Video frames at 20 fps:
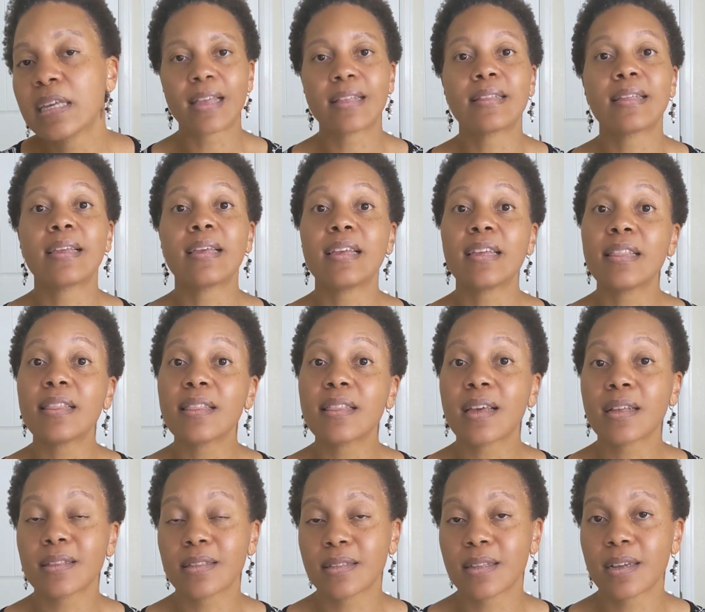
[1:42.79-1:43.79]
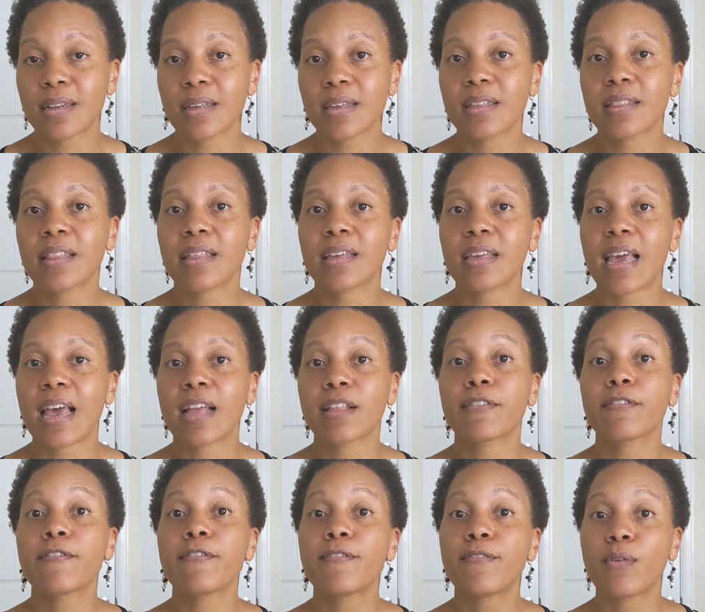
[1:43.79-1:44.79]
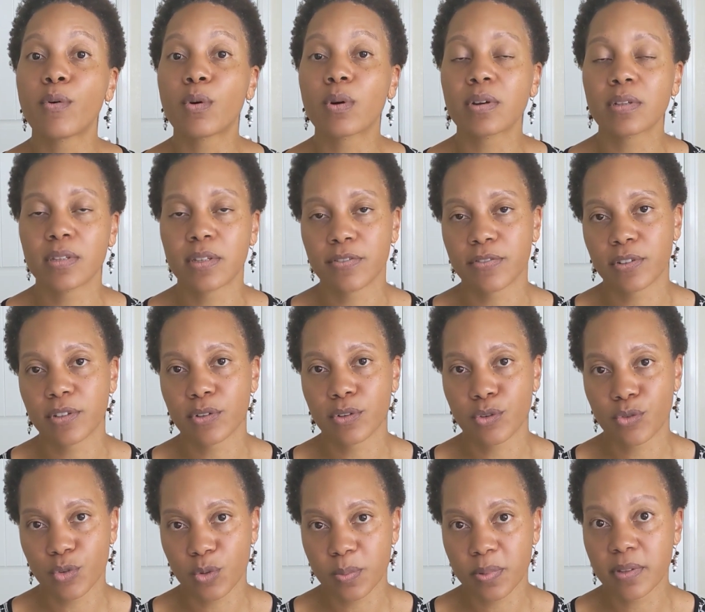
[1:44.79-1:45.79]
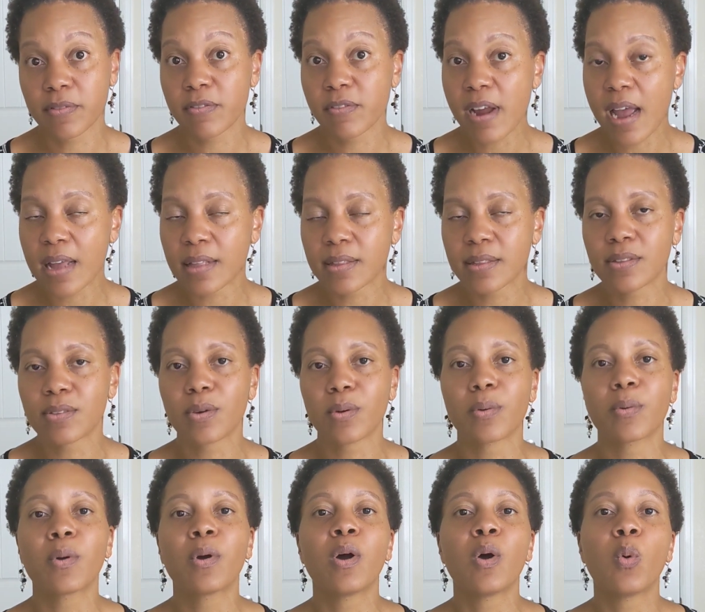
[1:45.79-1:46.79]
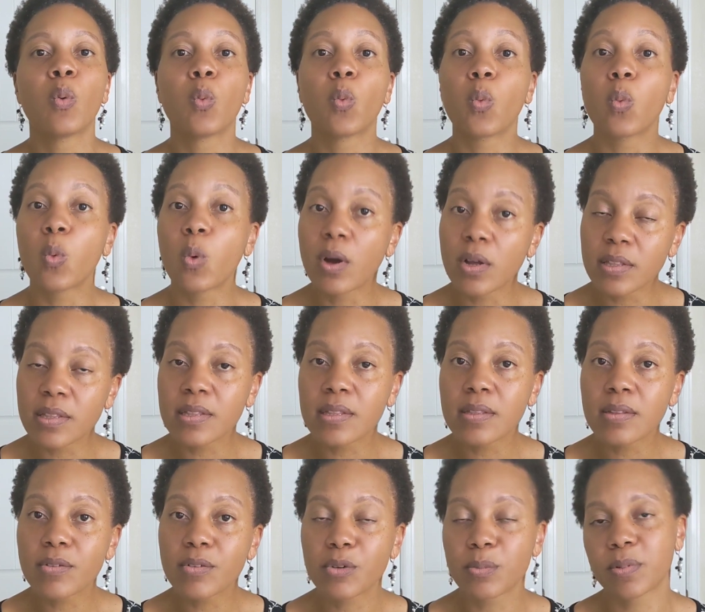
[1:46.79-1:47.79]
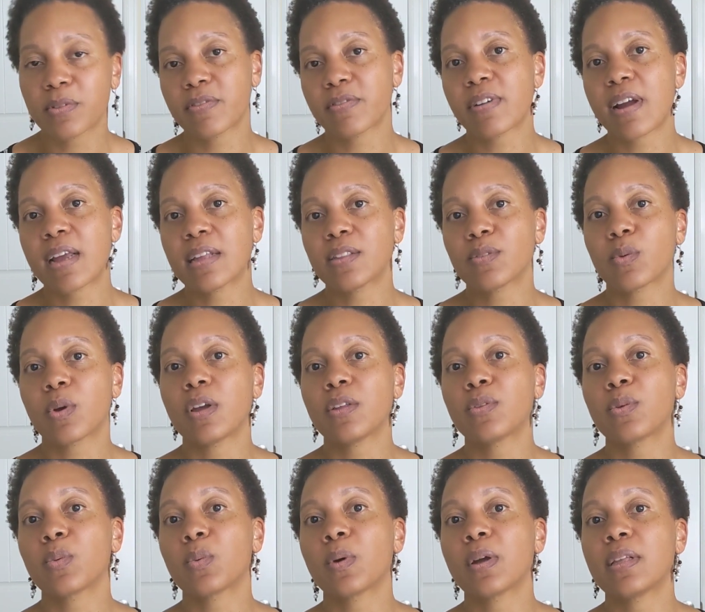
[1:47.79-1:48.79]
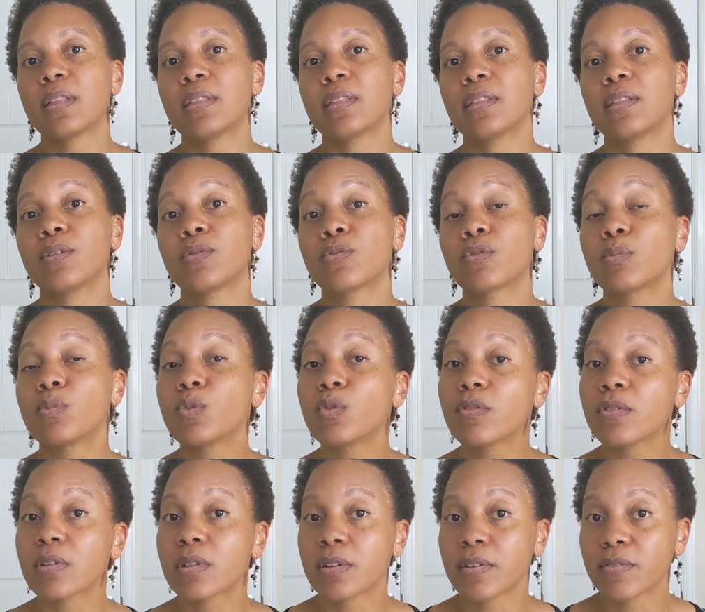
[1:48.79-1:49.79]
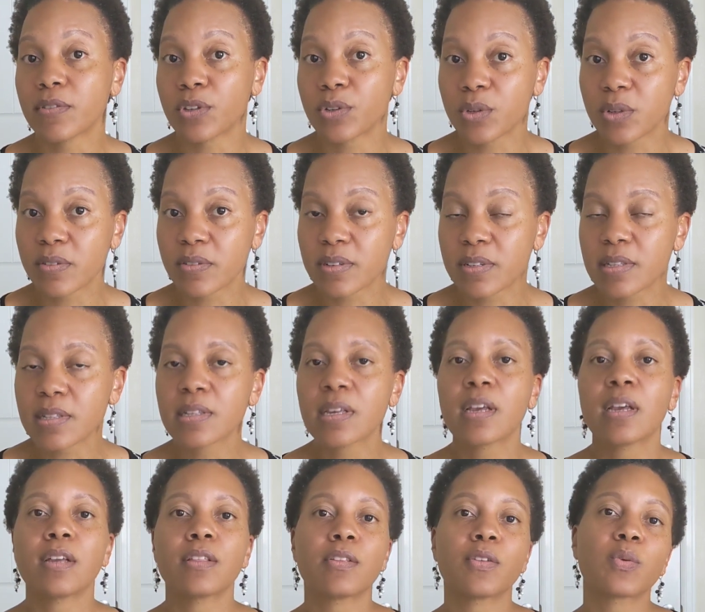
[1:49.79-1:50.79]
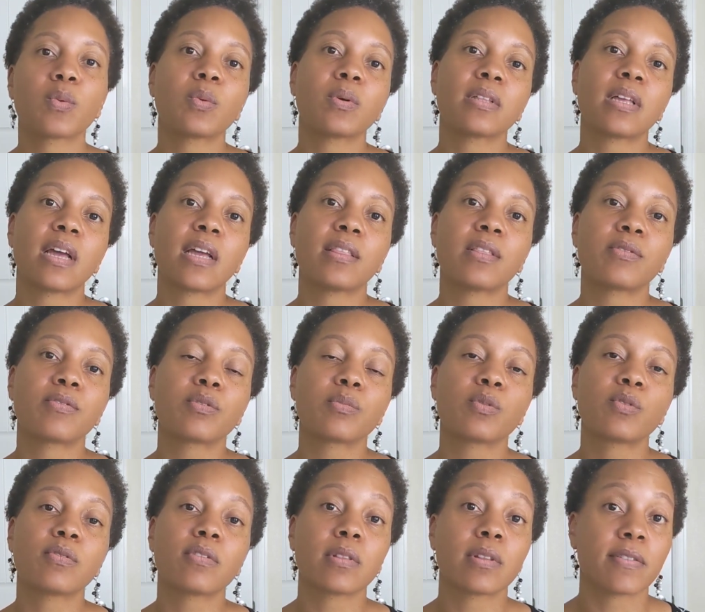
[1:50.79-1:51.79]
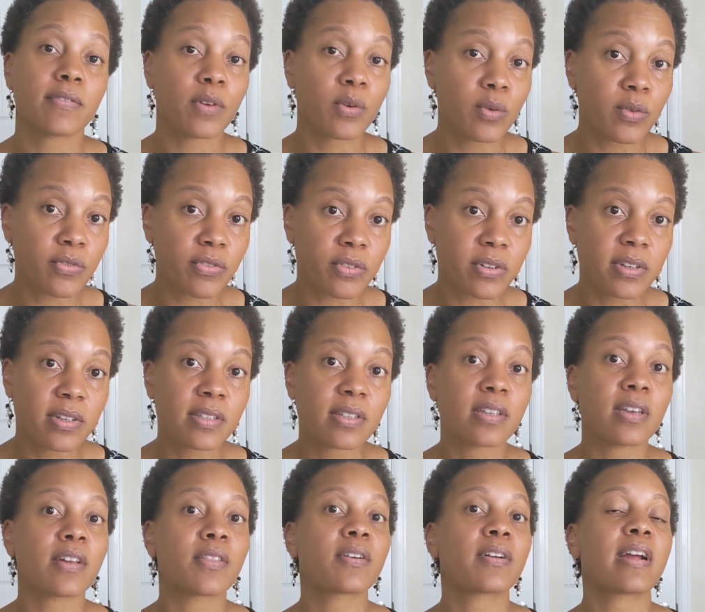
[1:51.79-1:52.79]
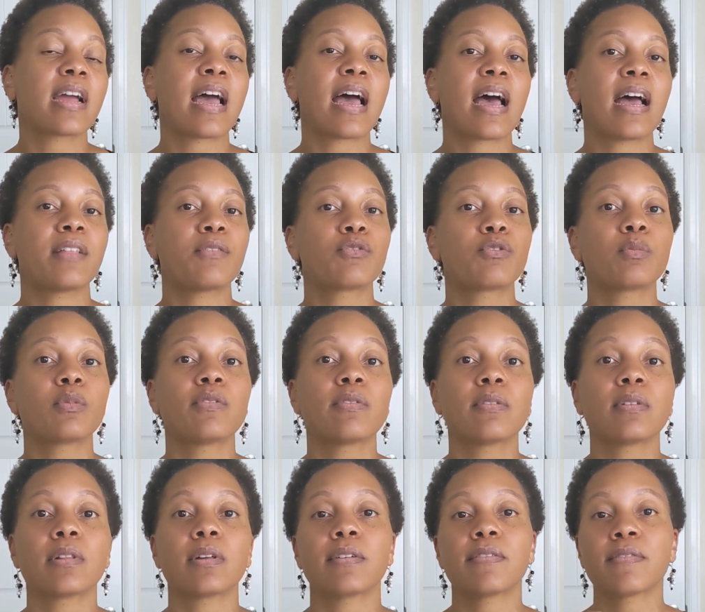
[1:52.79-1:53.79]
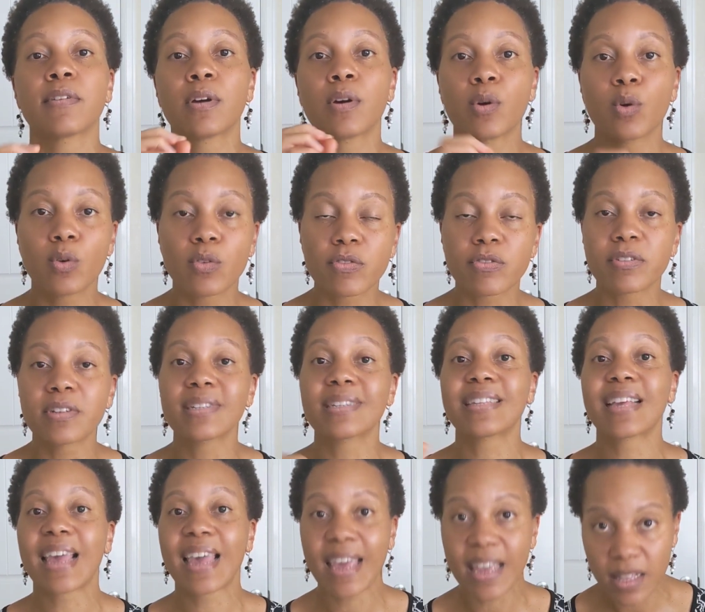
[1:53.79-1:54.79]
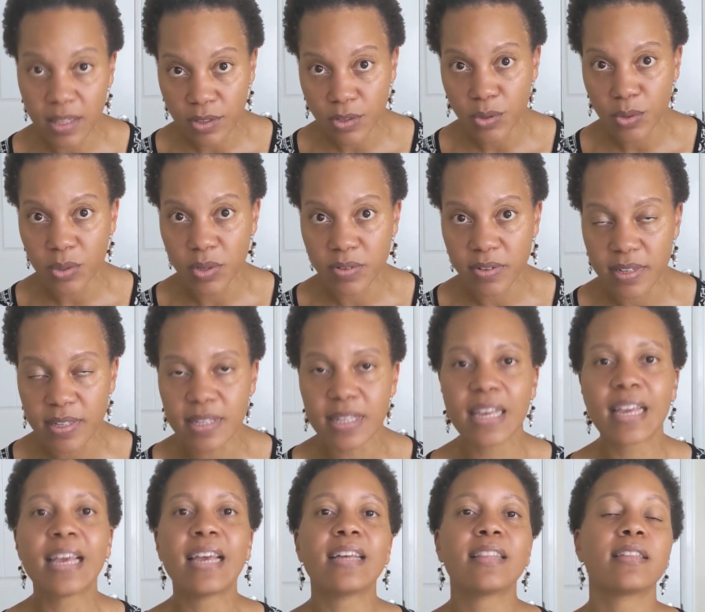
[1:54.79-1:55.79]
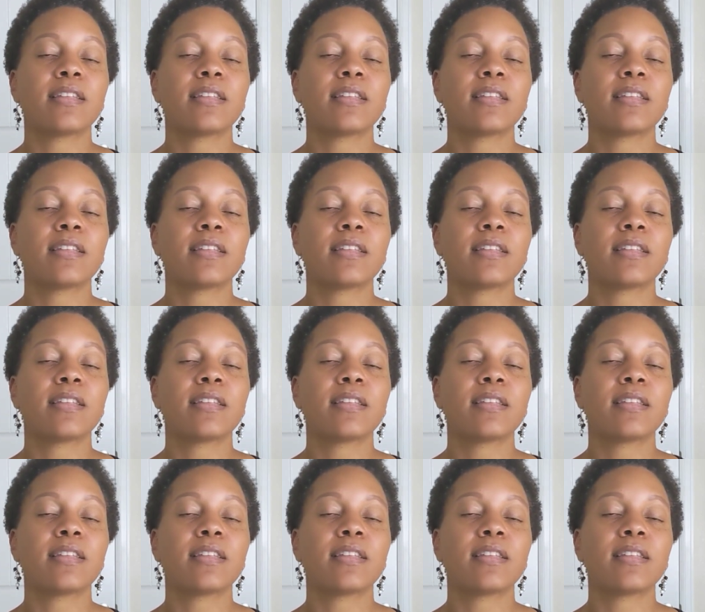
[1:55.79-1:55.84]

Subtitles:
And in that study, they had four different groups of rats. So one group of rats underwent the removal of the uterus. Another one had the removal of ovaries. The other had removal of ovaries and uterus.